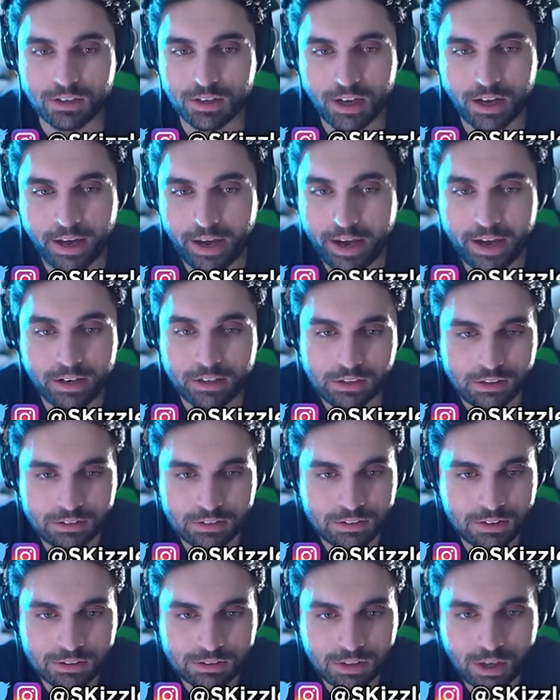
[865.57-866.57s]
And
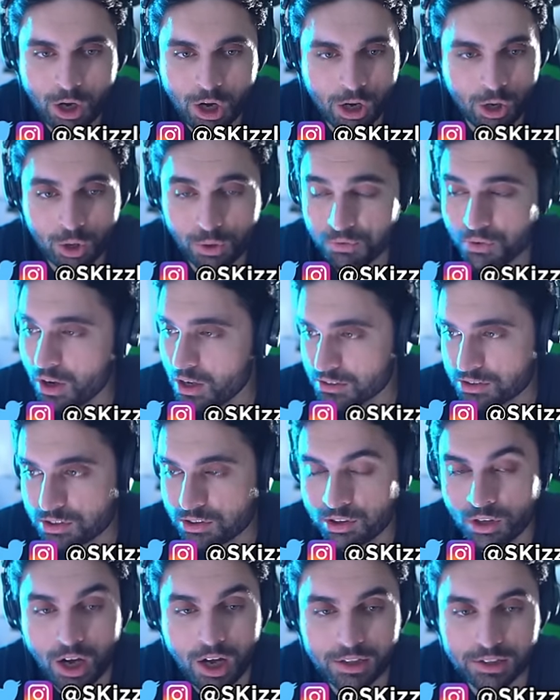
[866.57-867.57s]
uh, overall
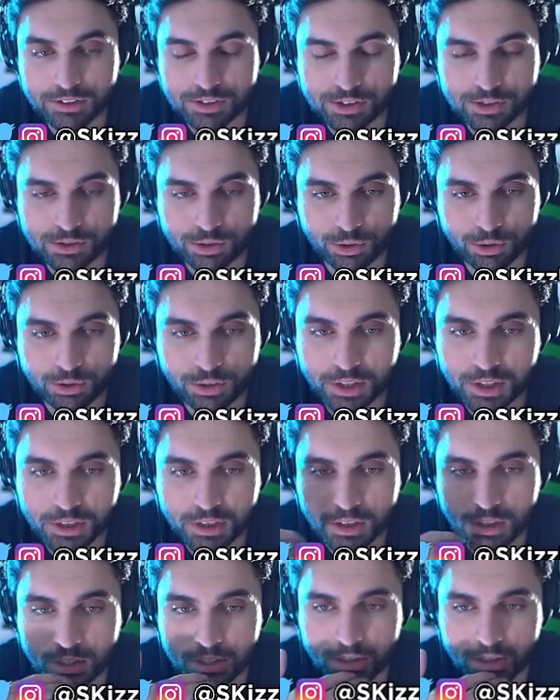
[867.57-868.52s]
solid story.